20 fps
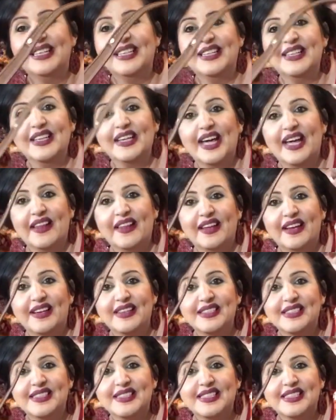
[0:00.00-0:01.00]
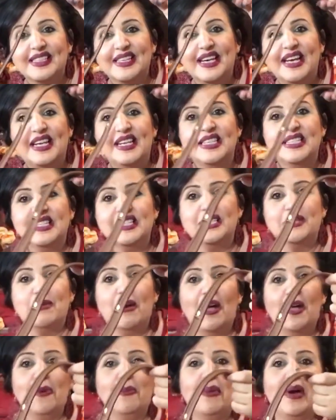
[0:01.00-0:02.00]
Look at this. It is a
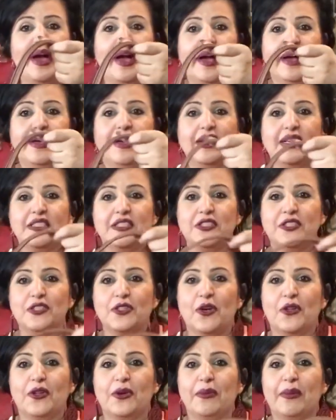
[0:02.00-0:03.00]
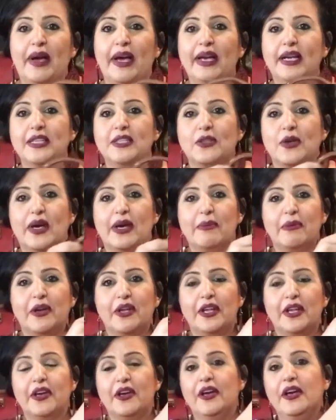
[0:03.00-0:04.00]
smaller bag. It's a shoulder bag. So I'm going
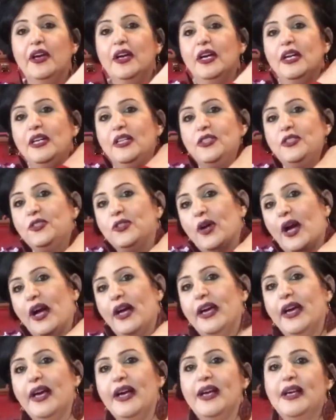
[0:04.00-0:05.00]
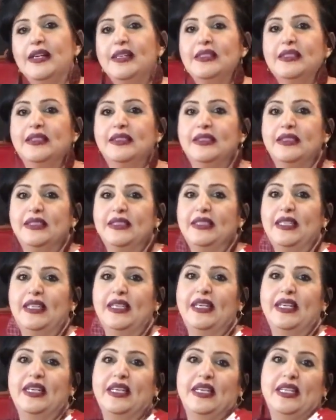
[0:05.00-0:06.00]
to try it.
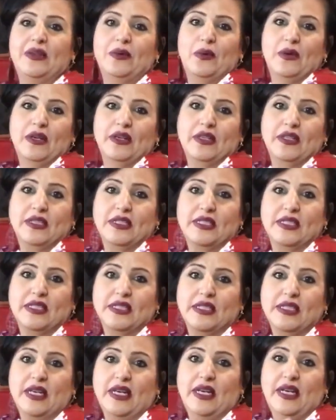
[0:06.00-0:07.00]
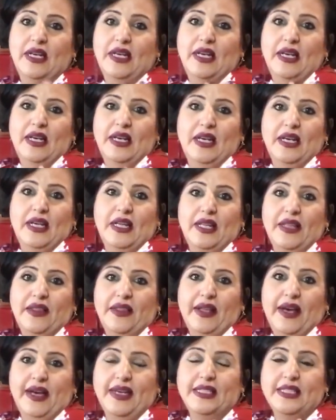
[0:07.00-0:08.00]
It works
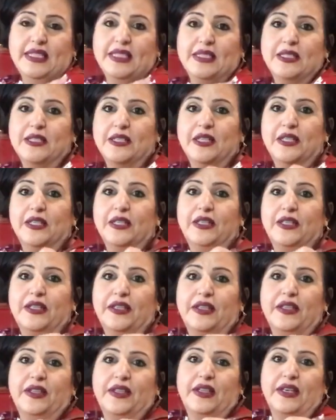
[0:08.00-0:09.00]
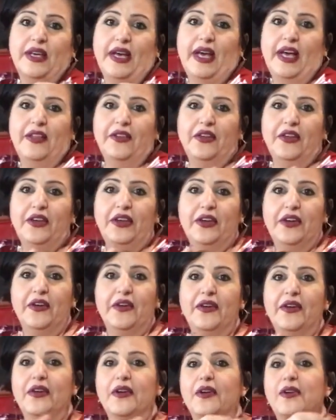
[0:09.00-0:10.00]
nice the handle here
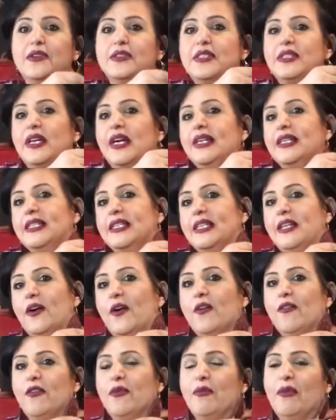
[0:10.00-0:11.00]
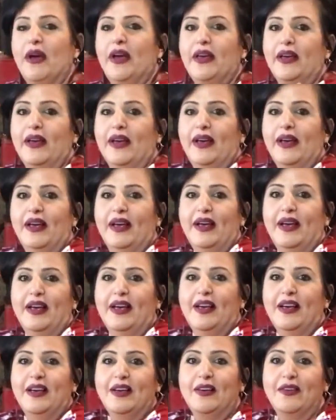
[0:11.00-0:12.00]
goes nicely over my
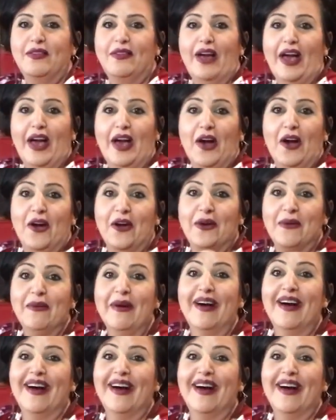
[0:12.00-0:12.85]
fat arm.